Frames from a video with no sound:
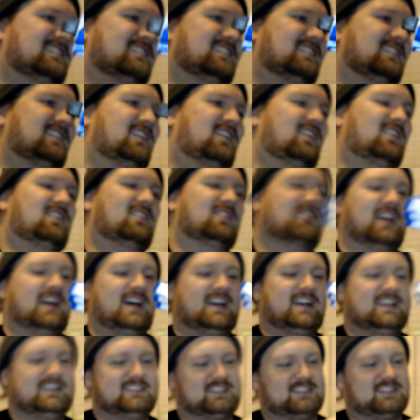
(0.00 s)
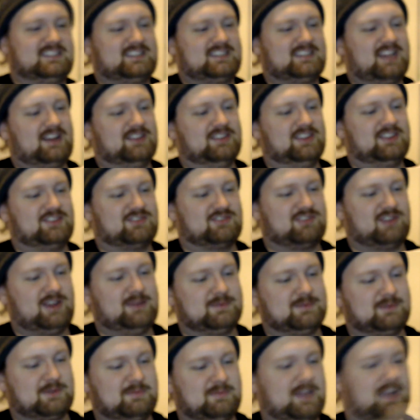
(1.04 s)
Oh, that is the sound that dreams are
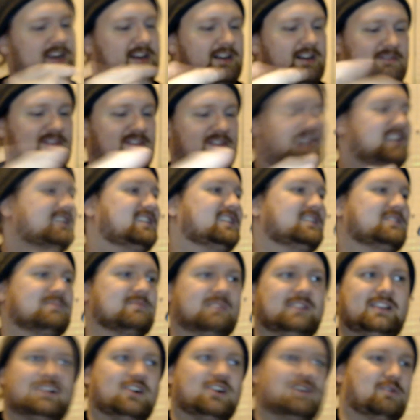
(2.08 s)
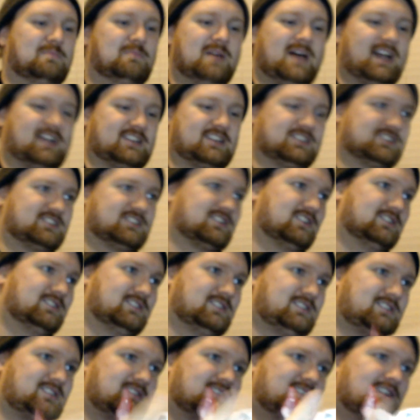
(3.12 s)
made of. Leg doesn't really go back, just goes
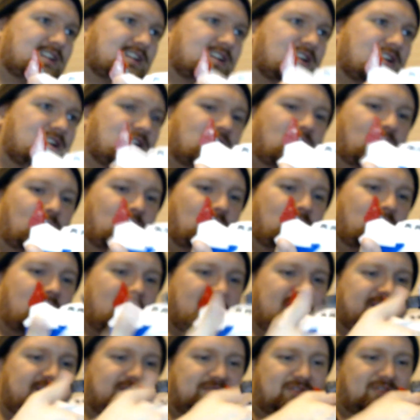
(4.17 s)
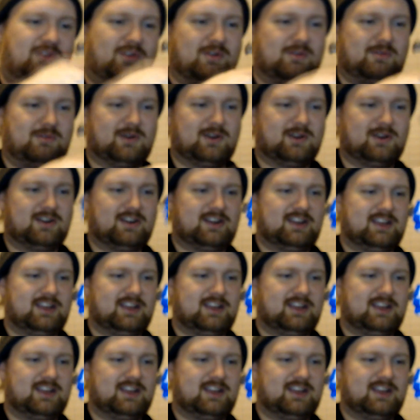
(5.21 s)
way forward.